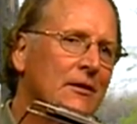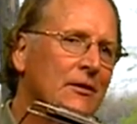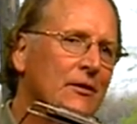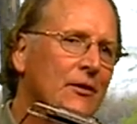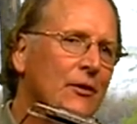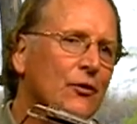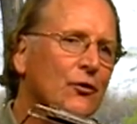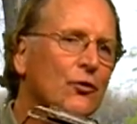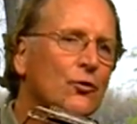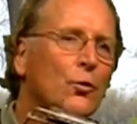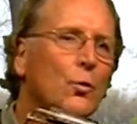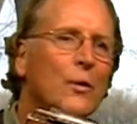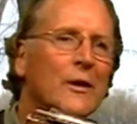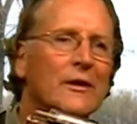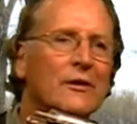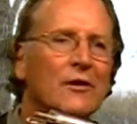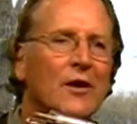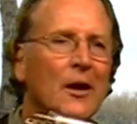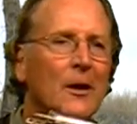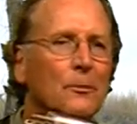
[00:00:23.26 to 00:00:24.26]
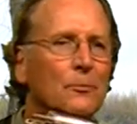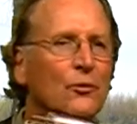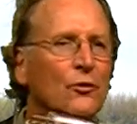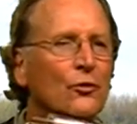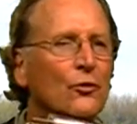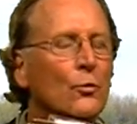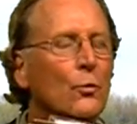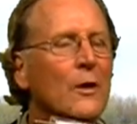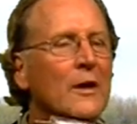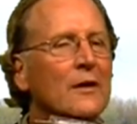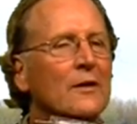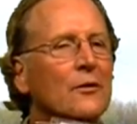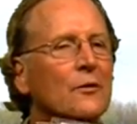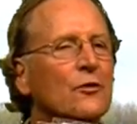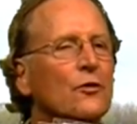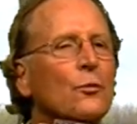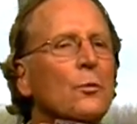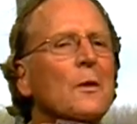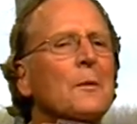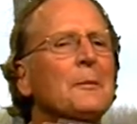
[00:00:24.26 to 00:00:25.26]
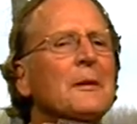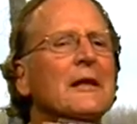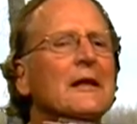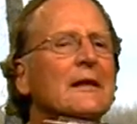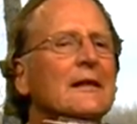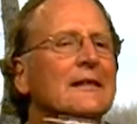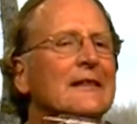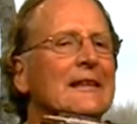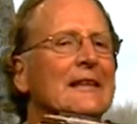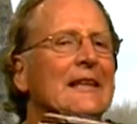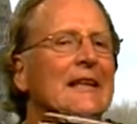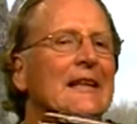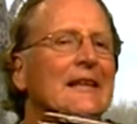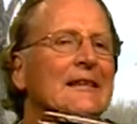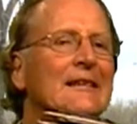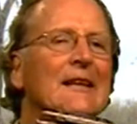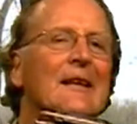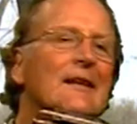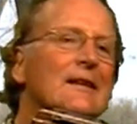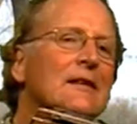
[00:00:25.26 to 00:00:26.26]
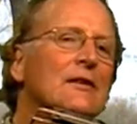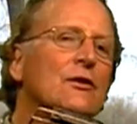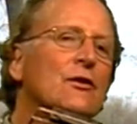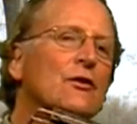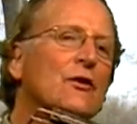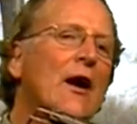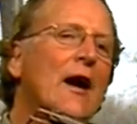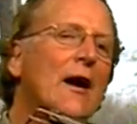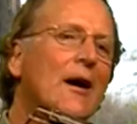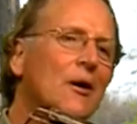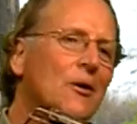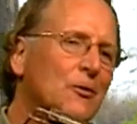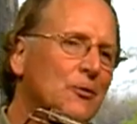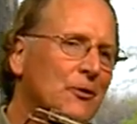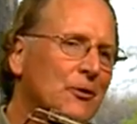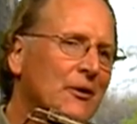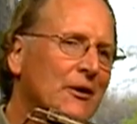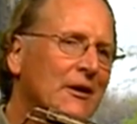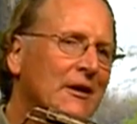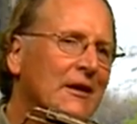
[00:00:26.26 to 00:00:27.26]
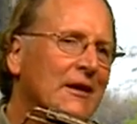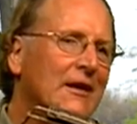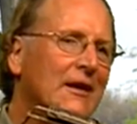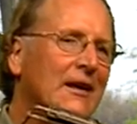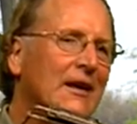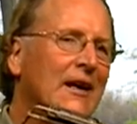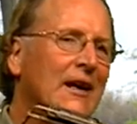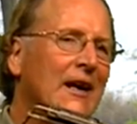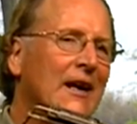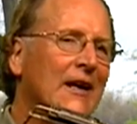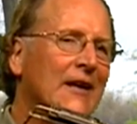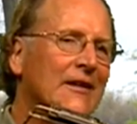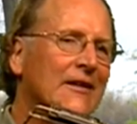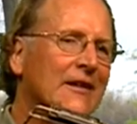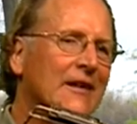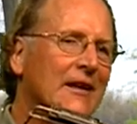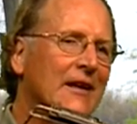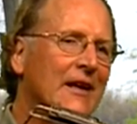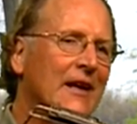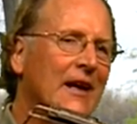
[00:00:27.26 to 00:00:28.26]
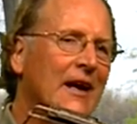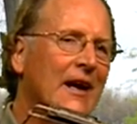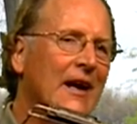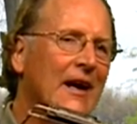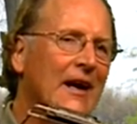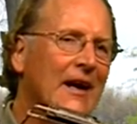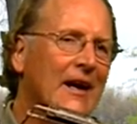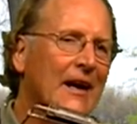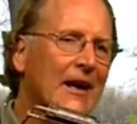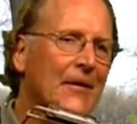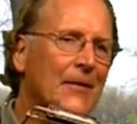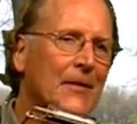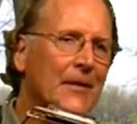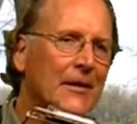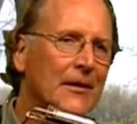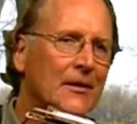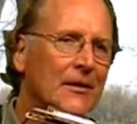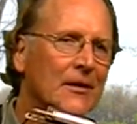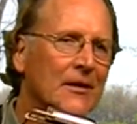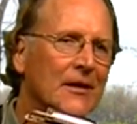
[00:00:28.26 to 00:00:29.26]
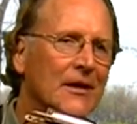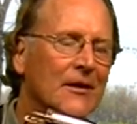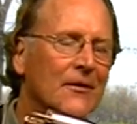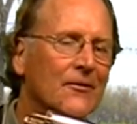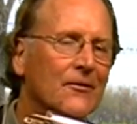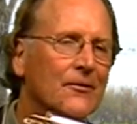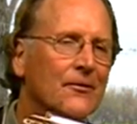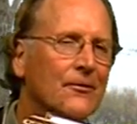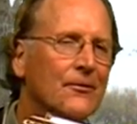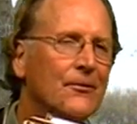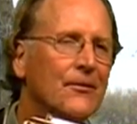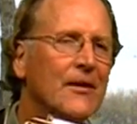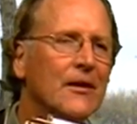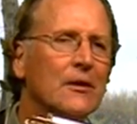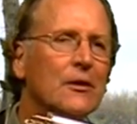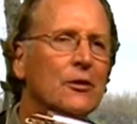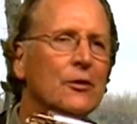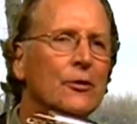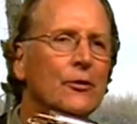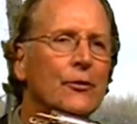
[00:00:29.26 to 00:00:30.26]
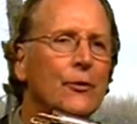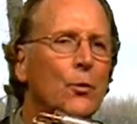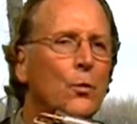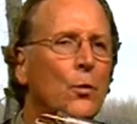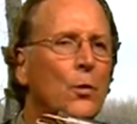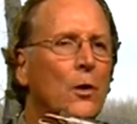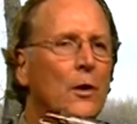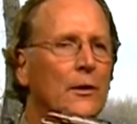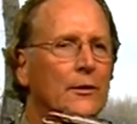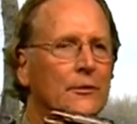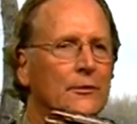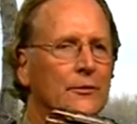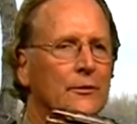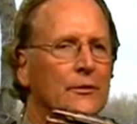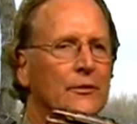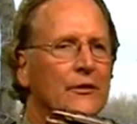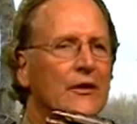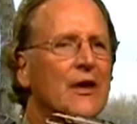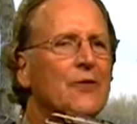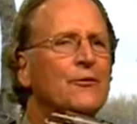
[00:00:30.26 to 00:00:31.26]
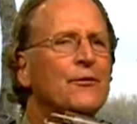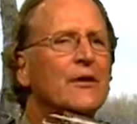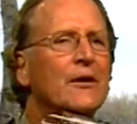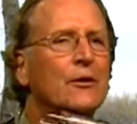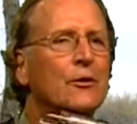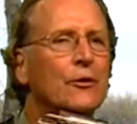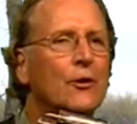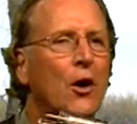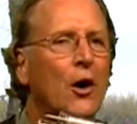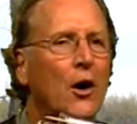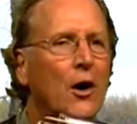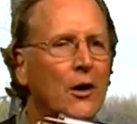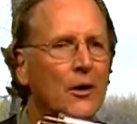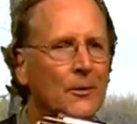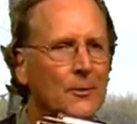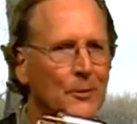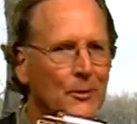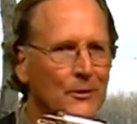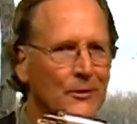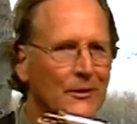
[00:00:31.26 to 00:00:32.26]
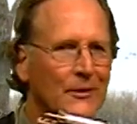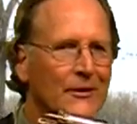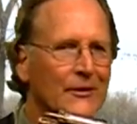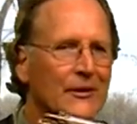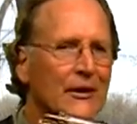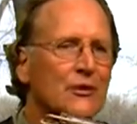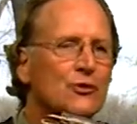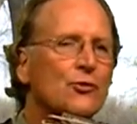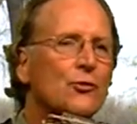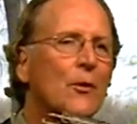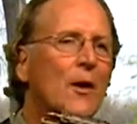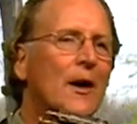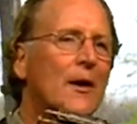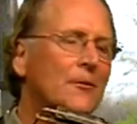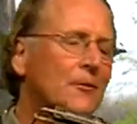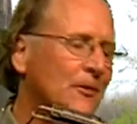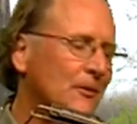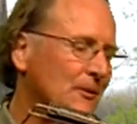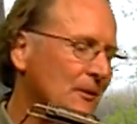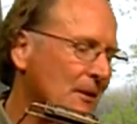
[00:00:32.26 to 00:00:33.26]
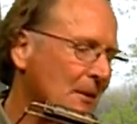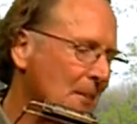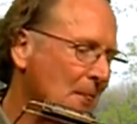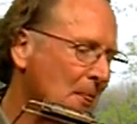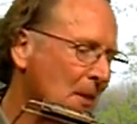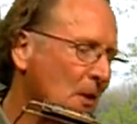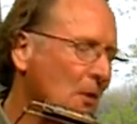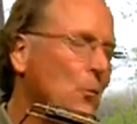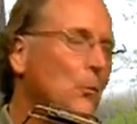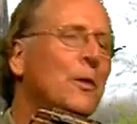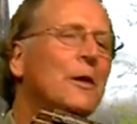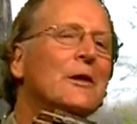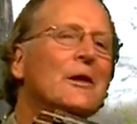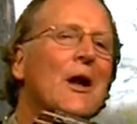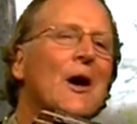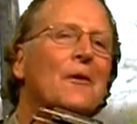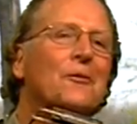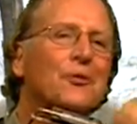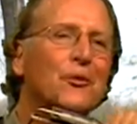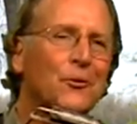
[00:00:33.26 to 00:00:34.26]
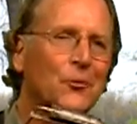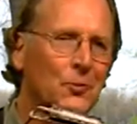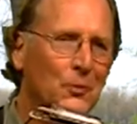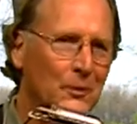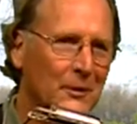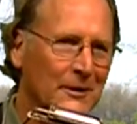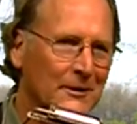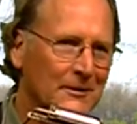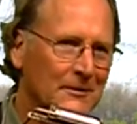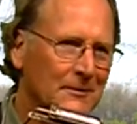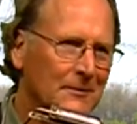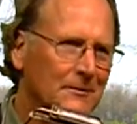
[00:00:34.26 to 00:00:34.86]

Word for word: The squid comes sw- swimming into Nantucket Sound, and, and they fill the waters. They fill the harbor. They travel. We love squid.